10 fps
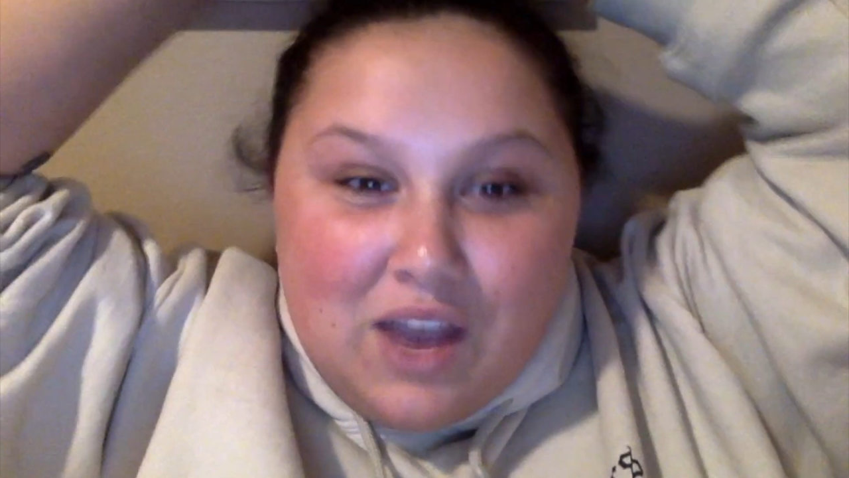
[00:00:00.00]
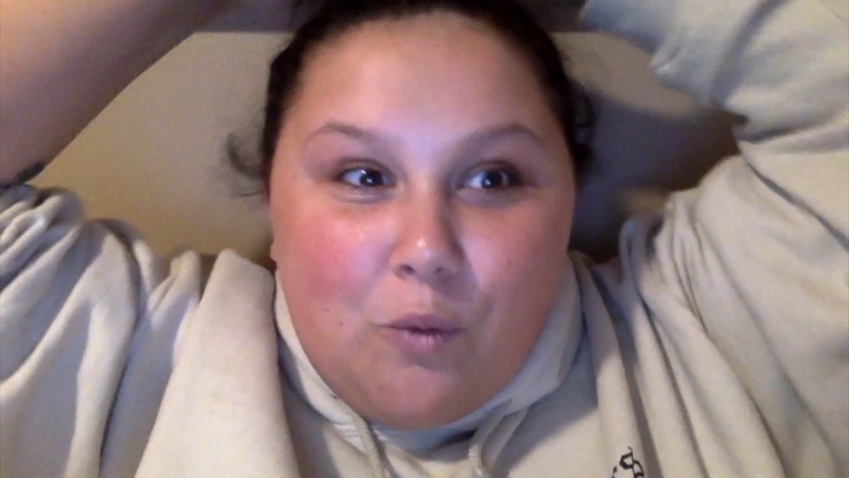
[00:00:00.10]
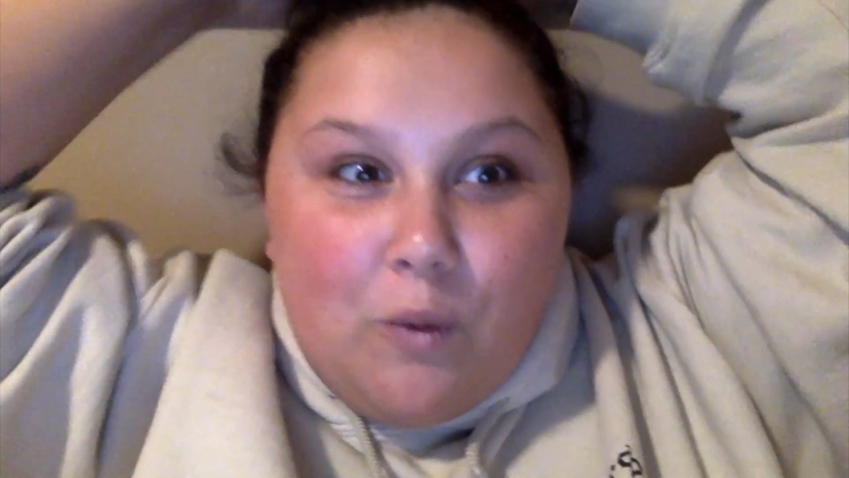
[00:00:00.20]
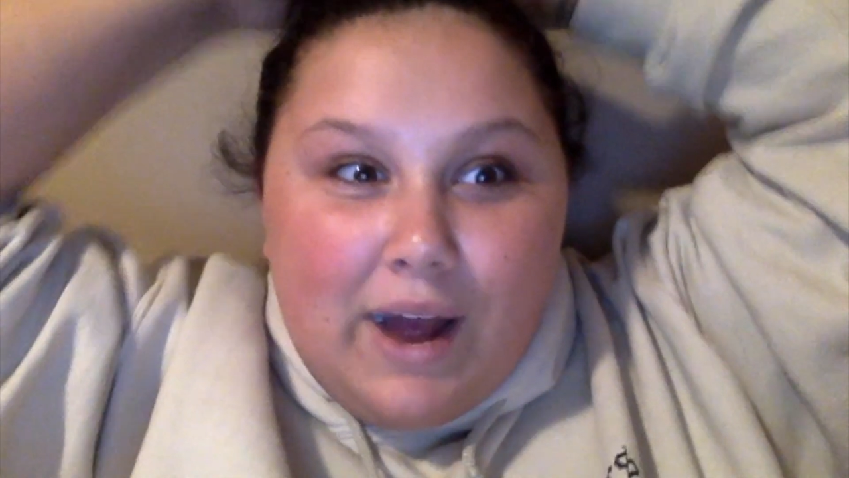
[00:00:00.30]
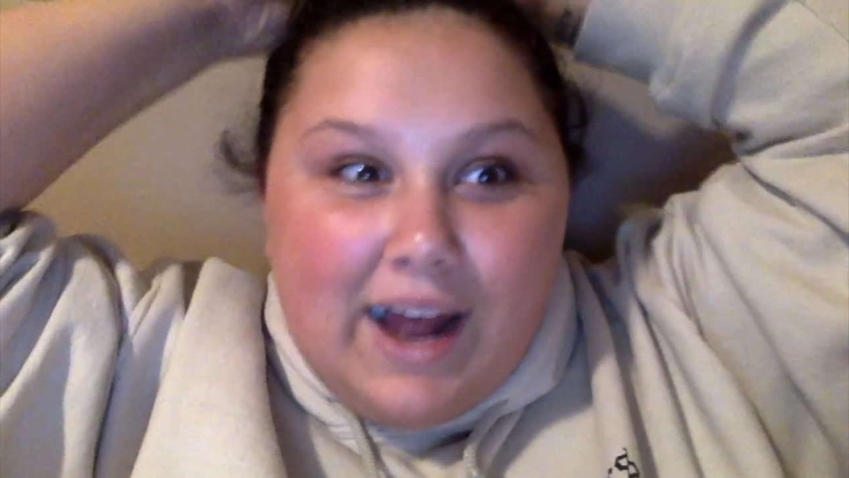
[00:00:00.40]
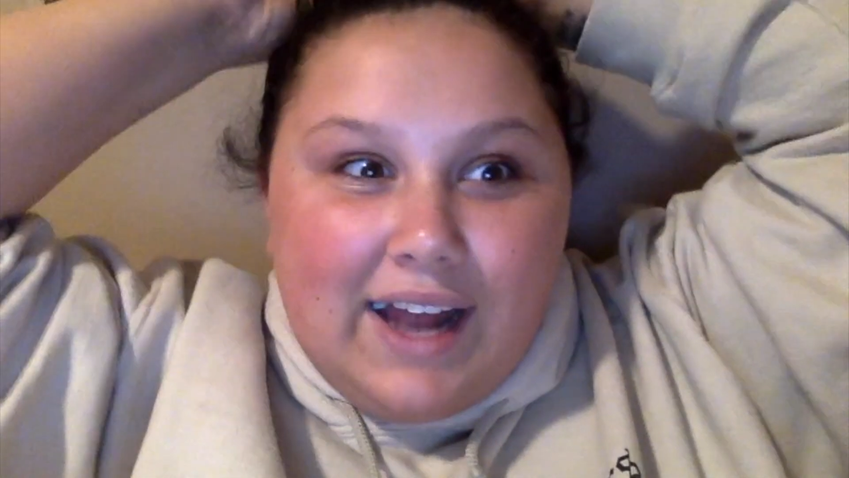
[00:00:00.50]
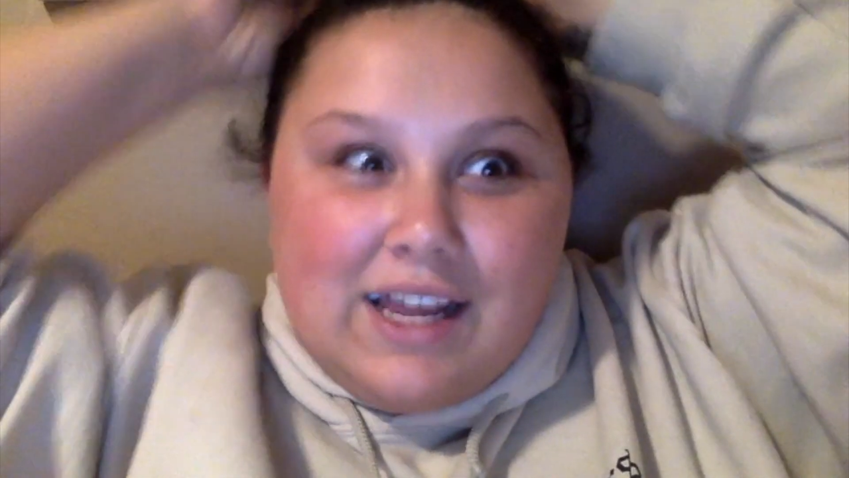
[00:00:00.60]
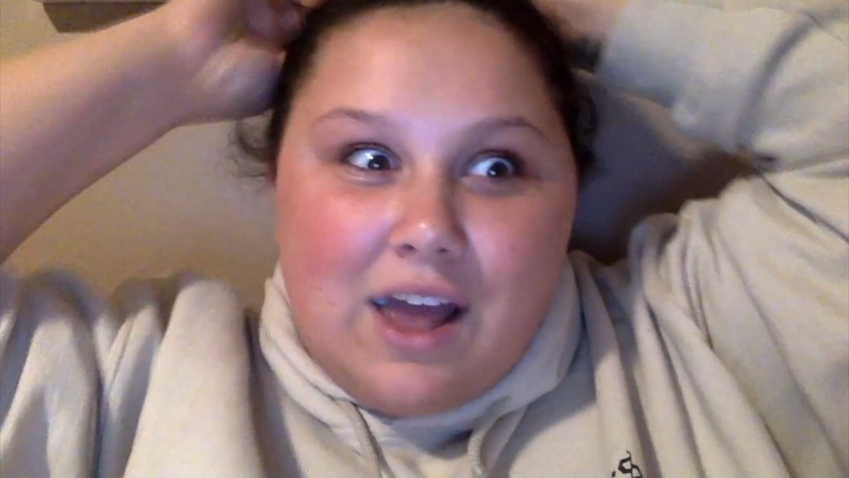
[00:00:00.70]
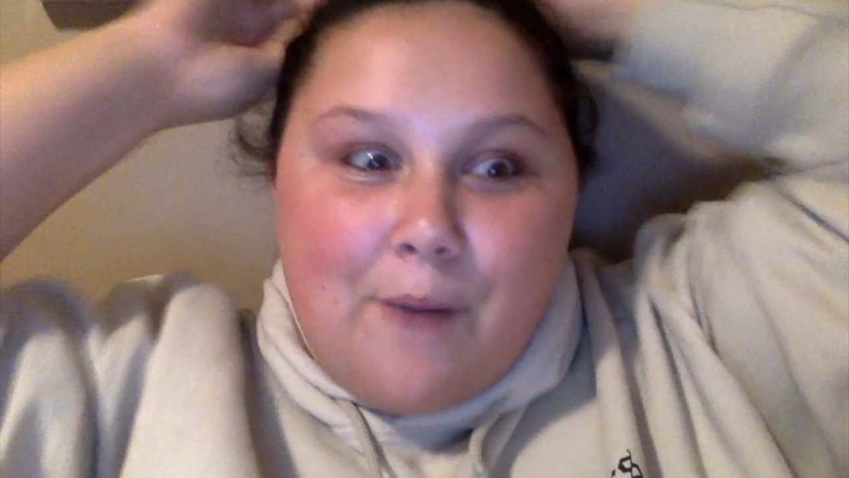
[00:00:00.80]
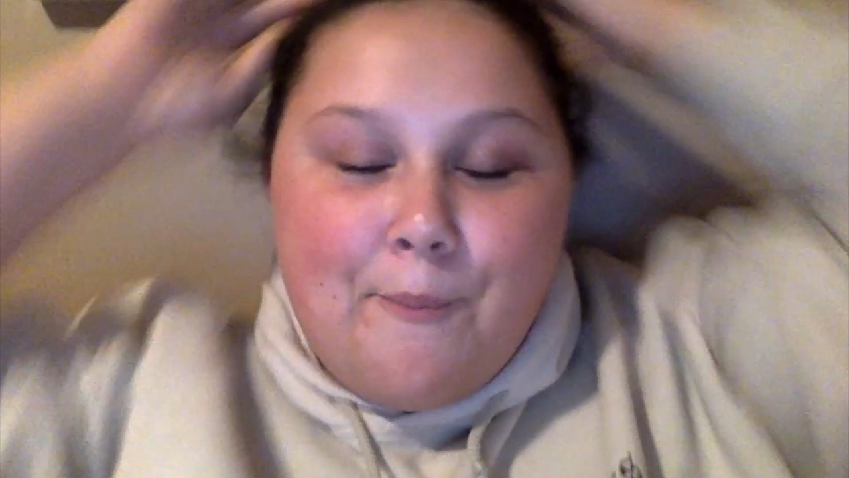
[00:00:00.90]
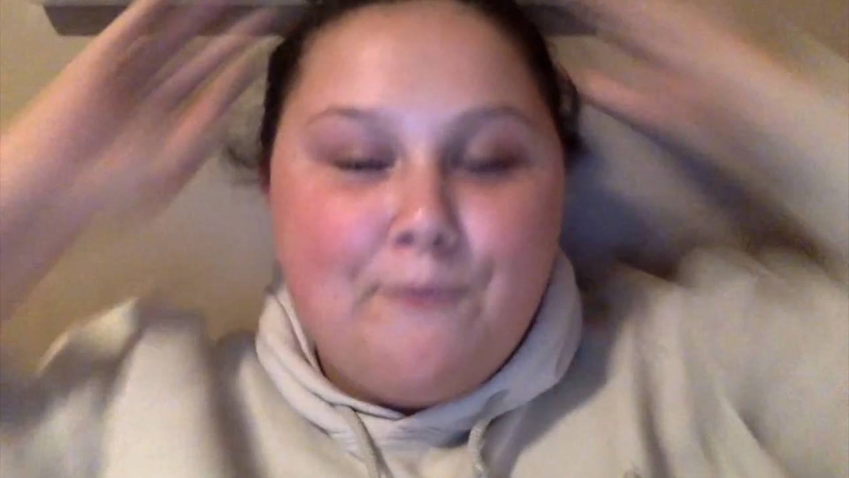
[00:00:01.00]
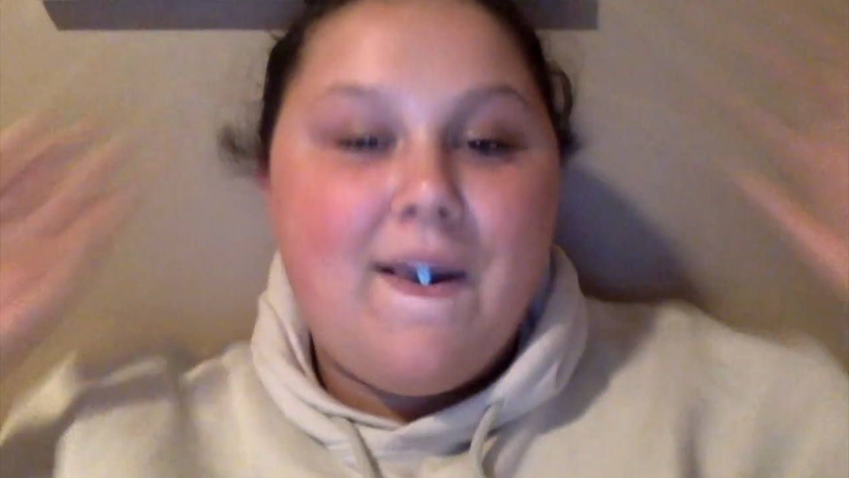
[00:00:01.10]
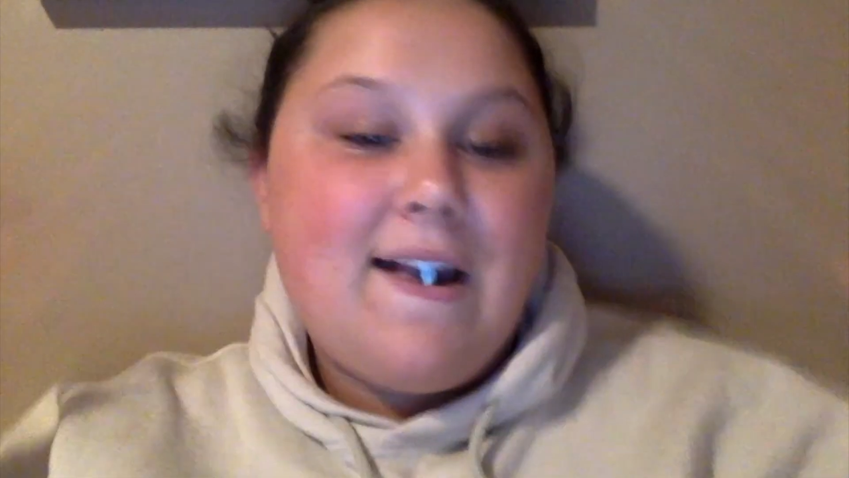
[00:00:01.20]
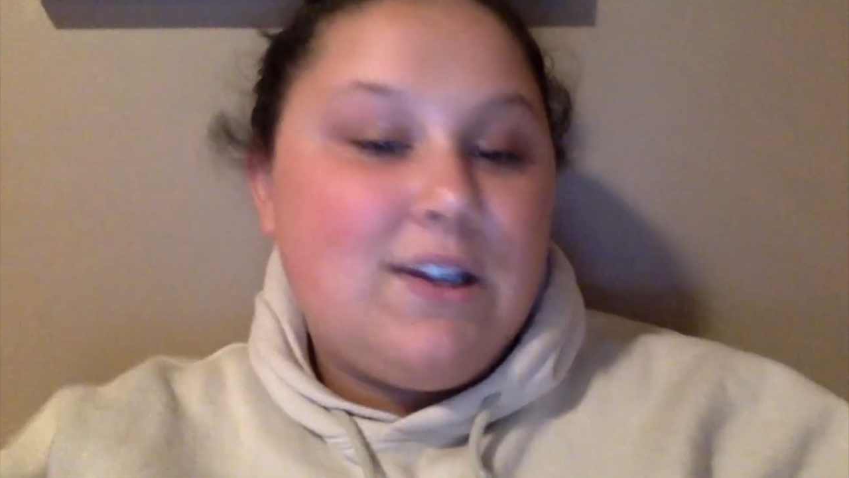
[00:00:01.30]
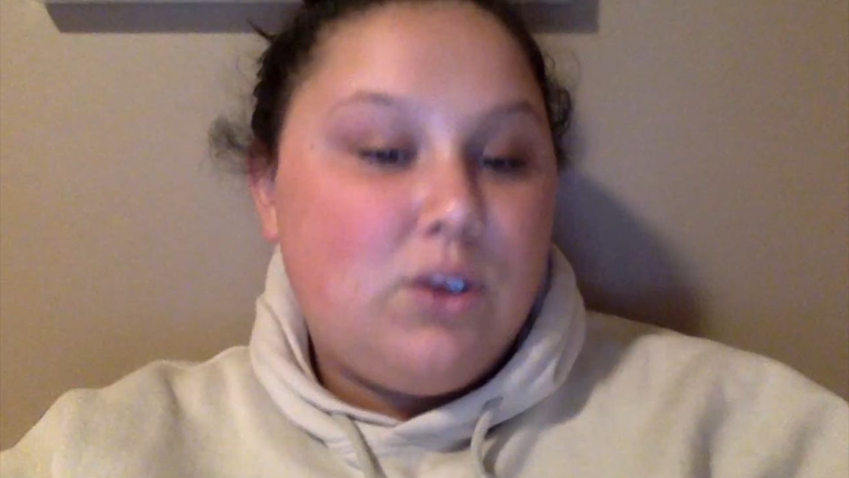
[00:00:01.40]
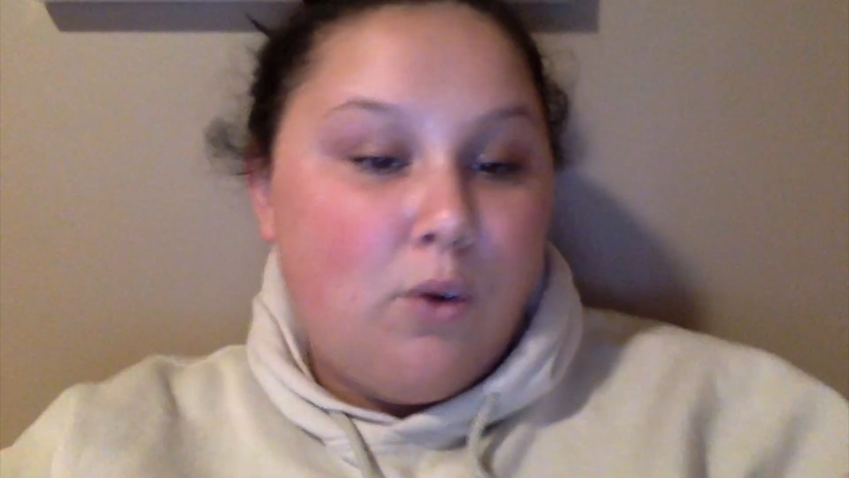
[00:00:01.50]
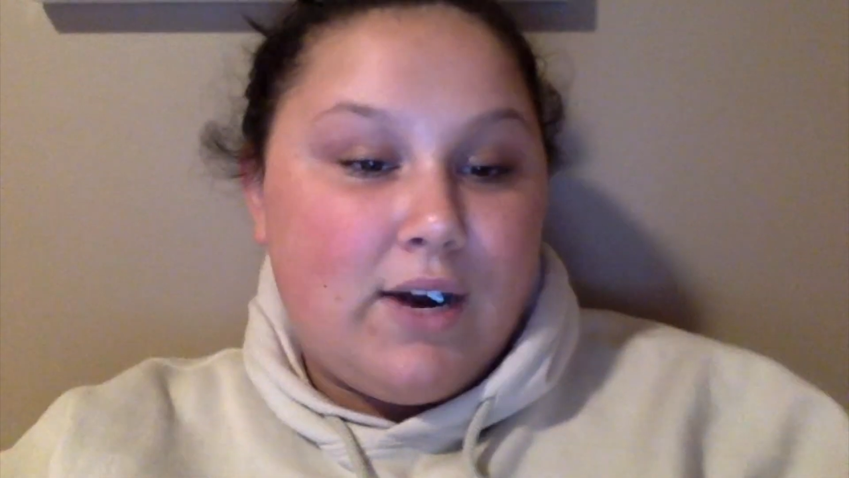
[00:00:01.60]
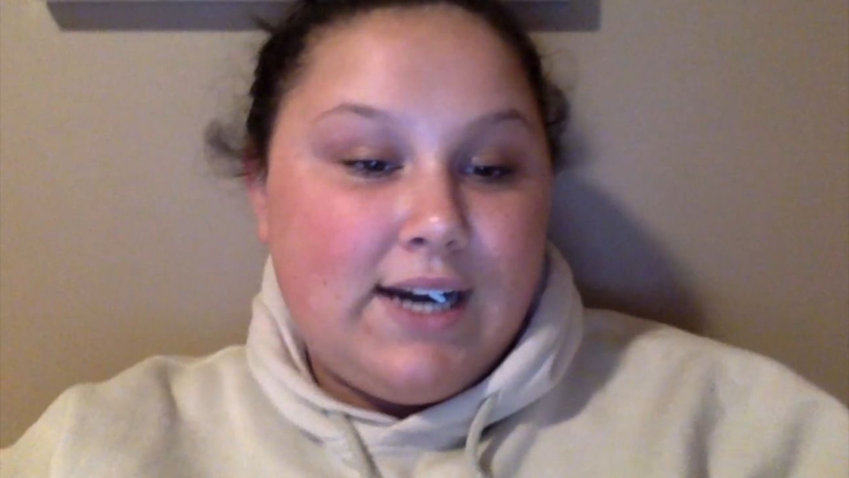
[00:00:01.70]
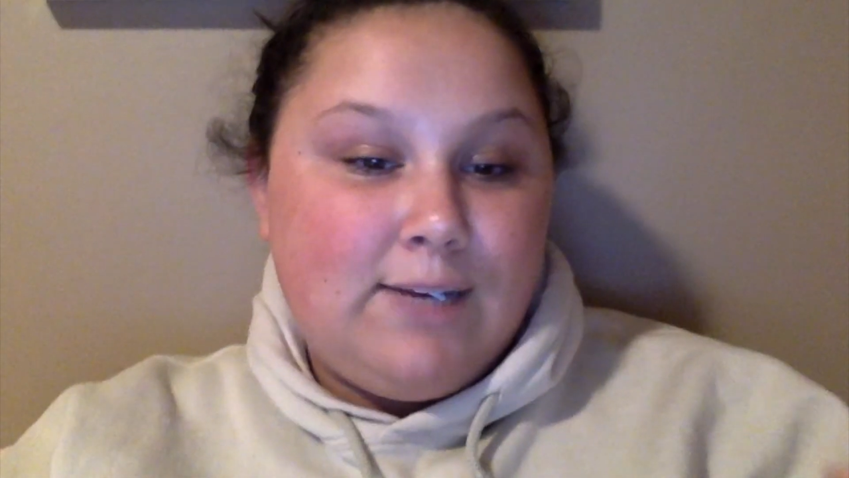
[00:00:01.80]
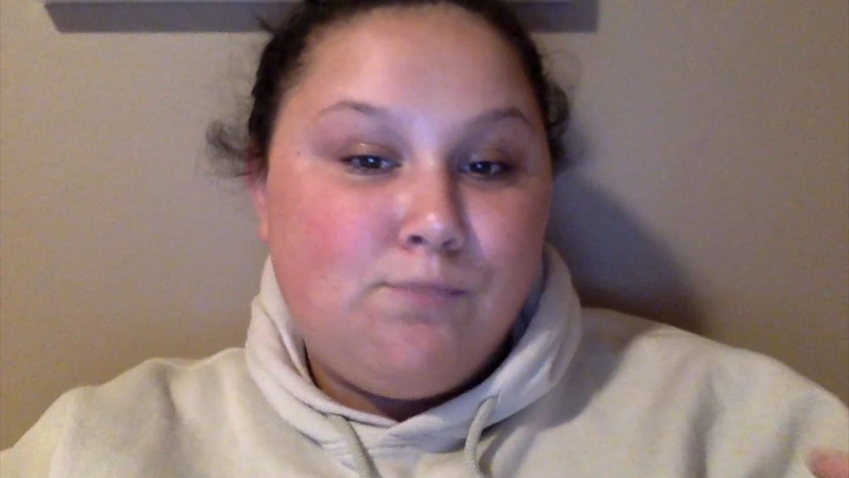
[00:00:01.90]
When me and
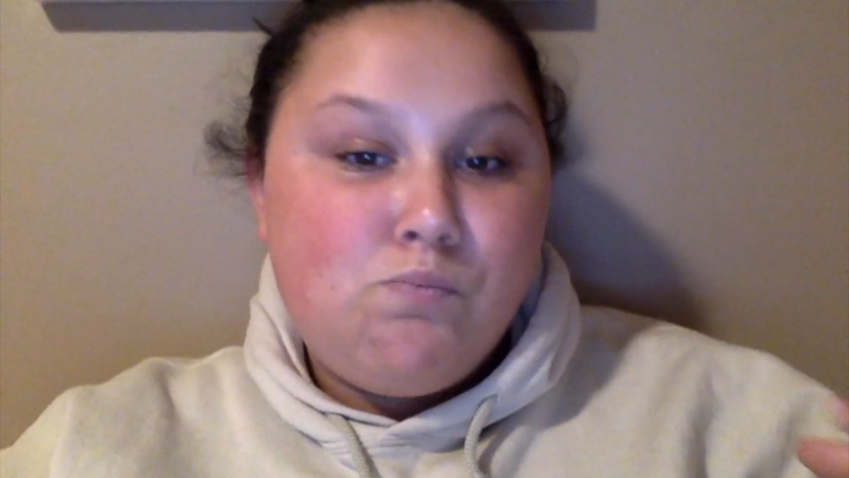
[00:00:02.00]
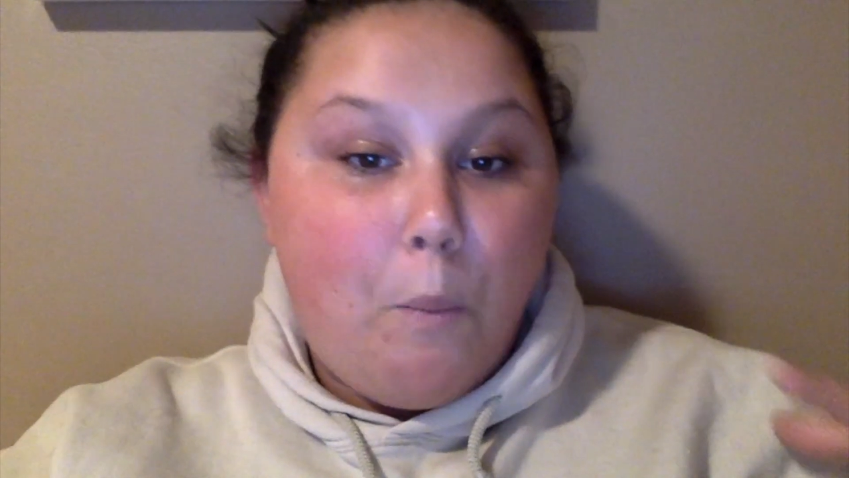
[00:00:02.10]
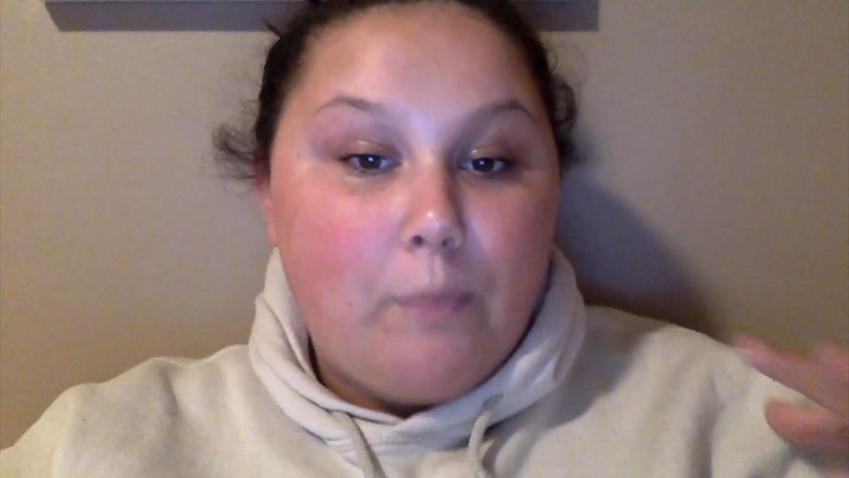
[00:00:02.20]
Lauren